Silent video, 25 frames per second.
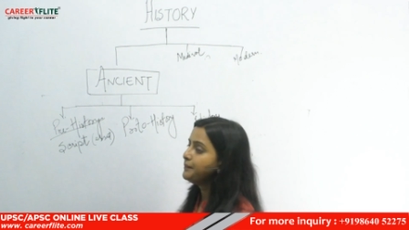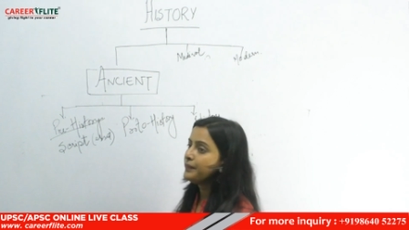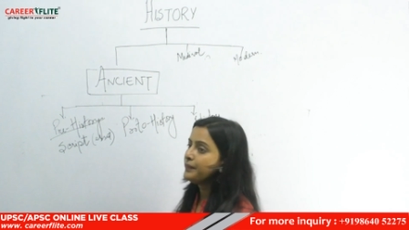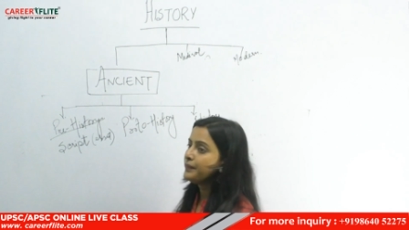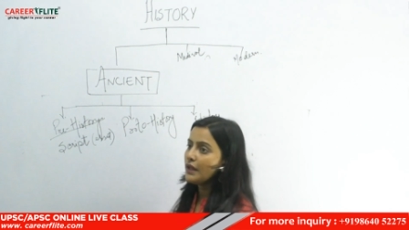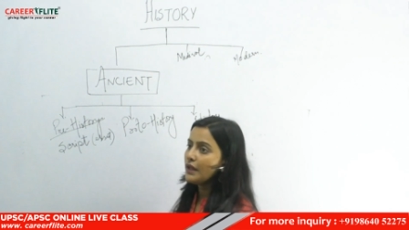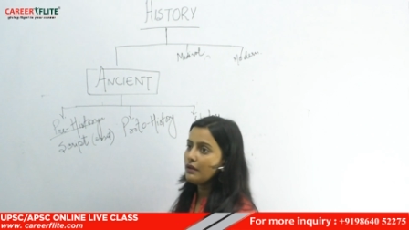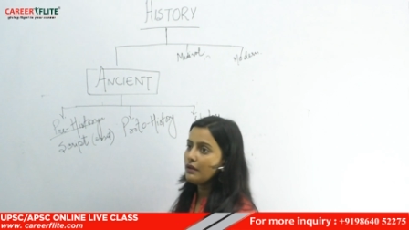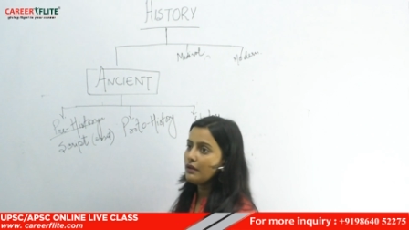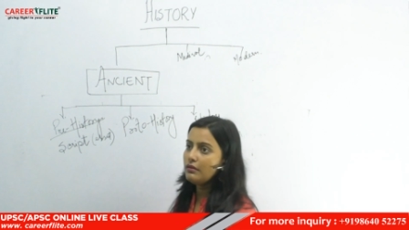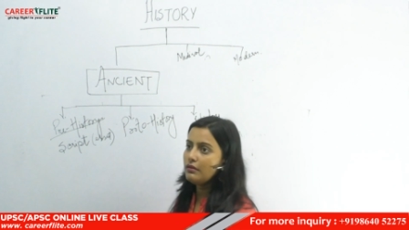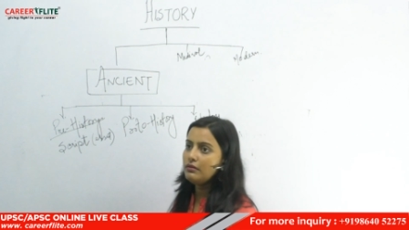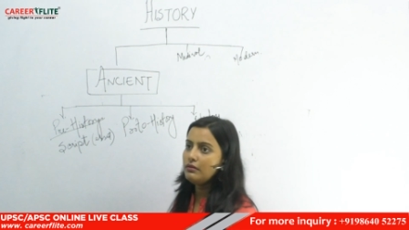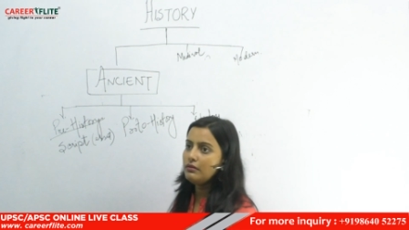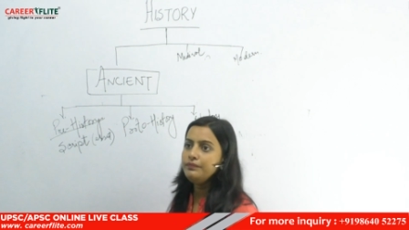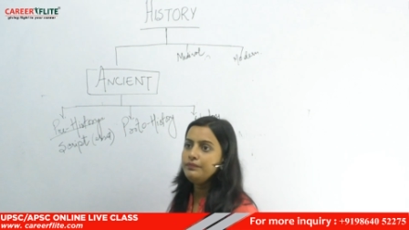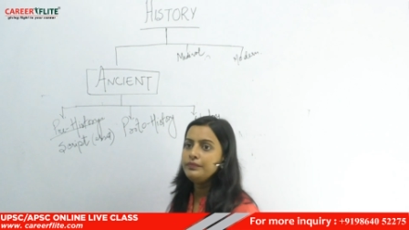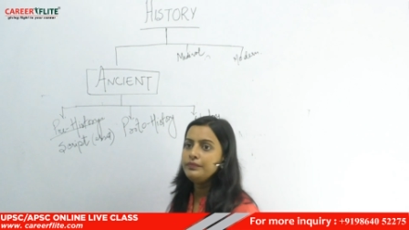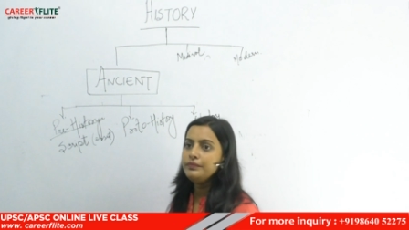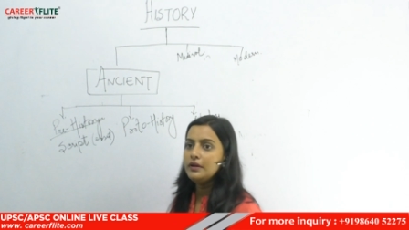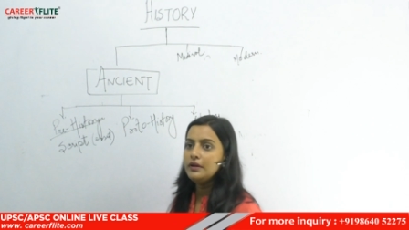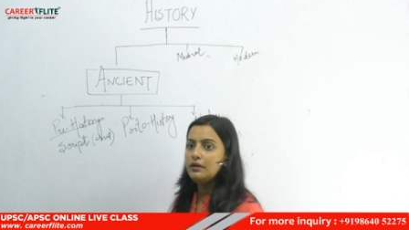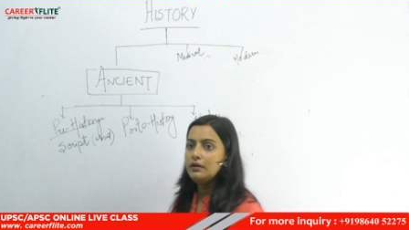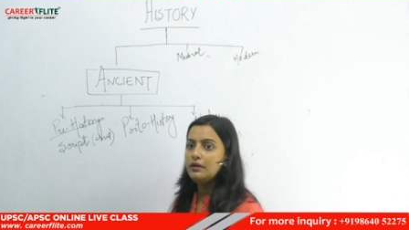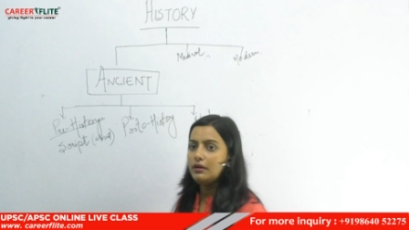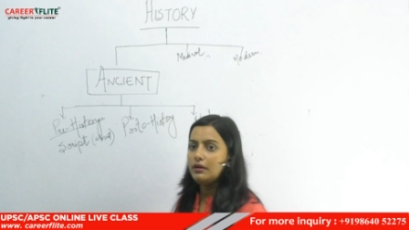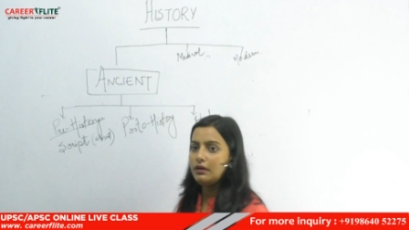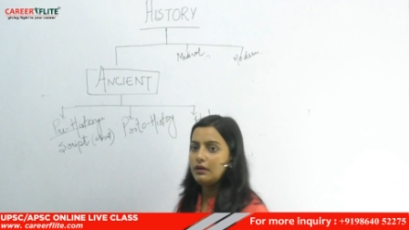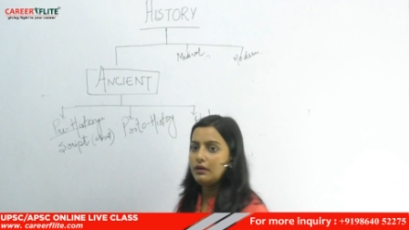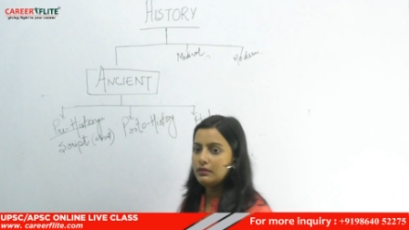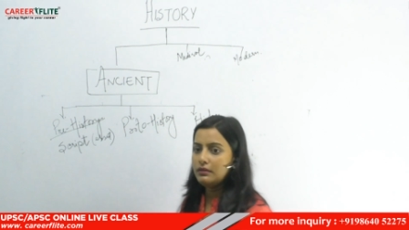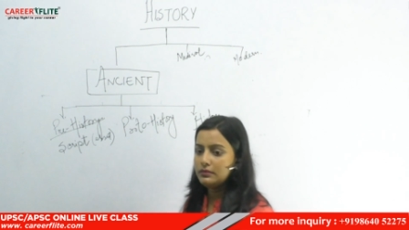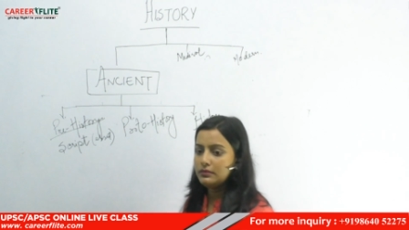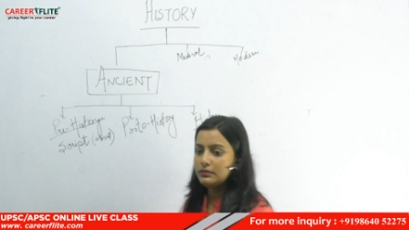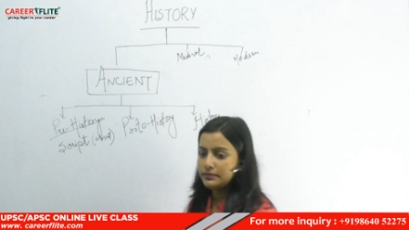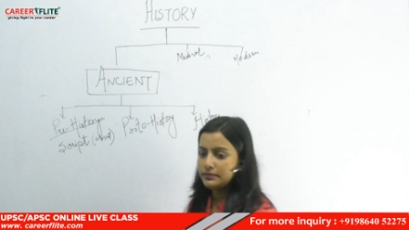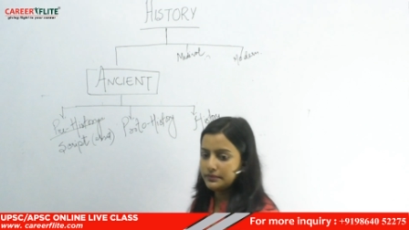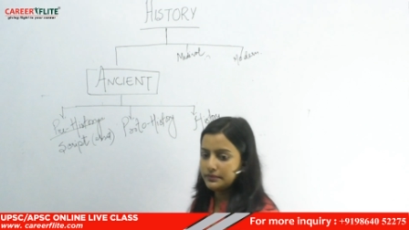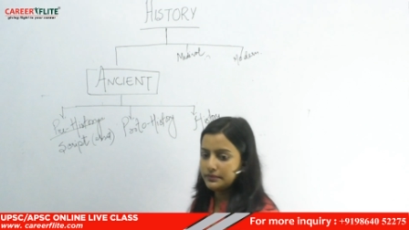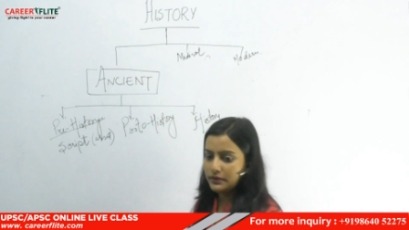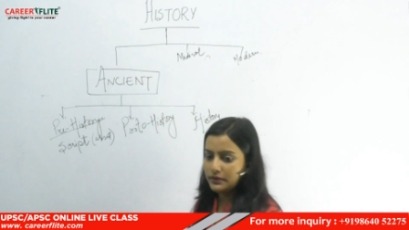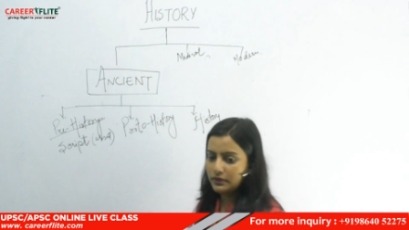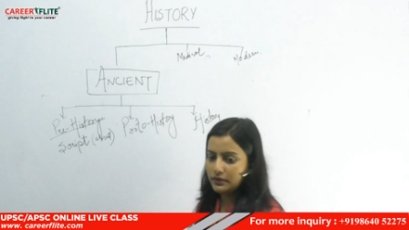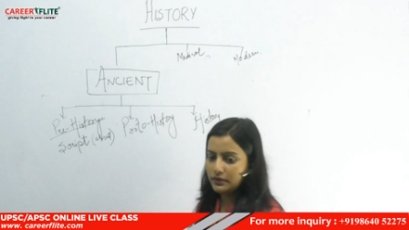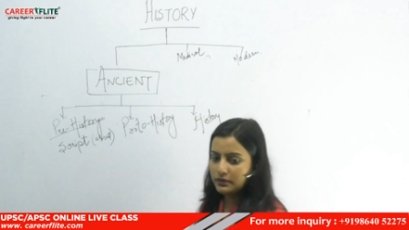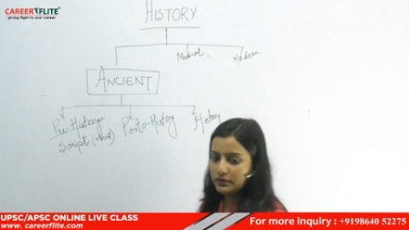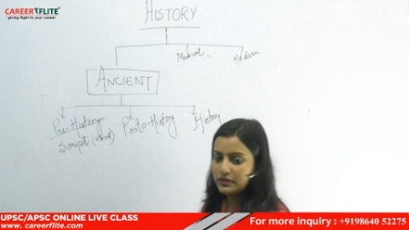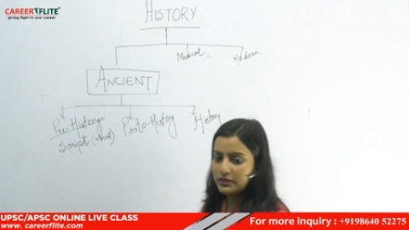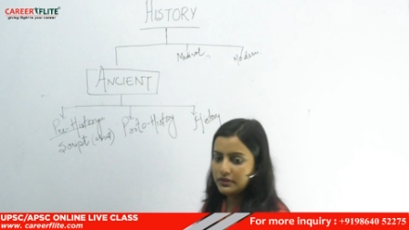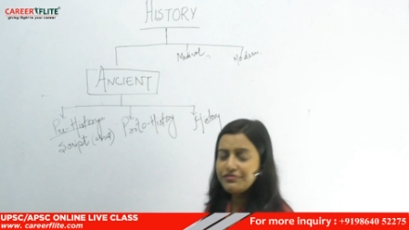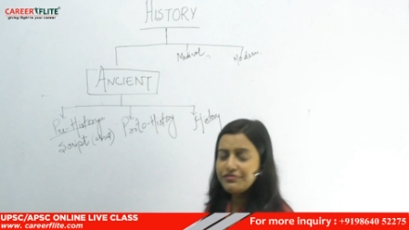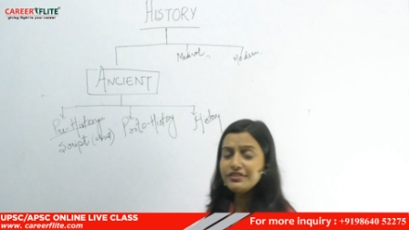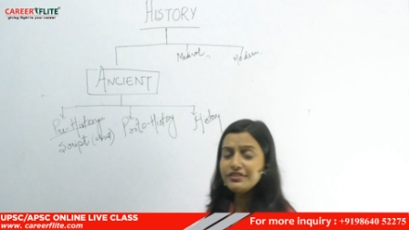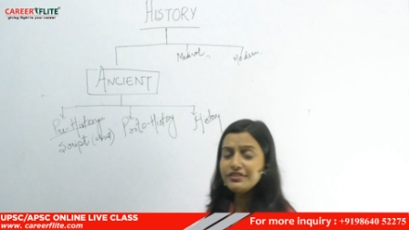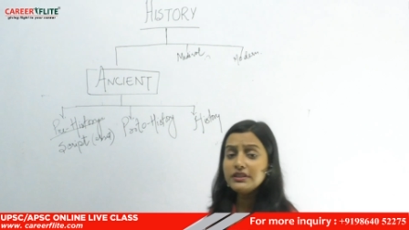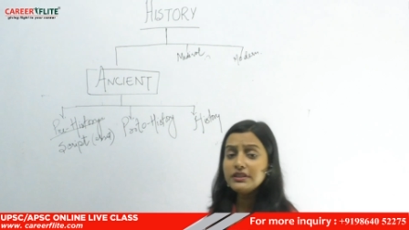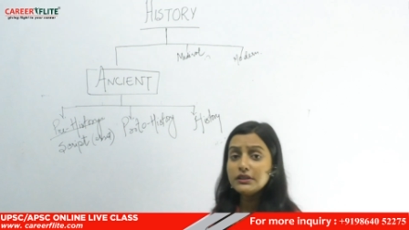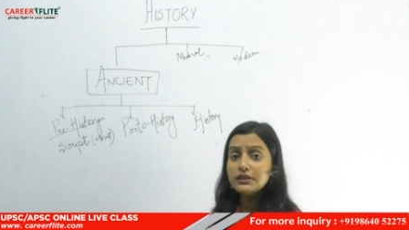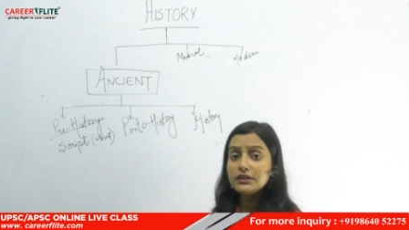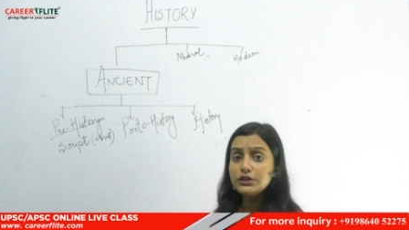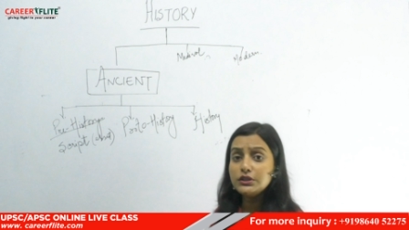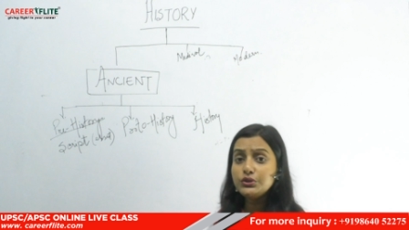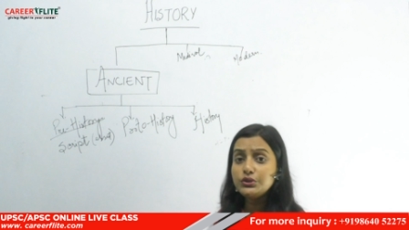you know, difficult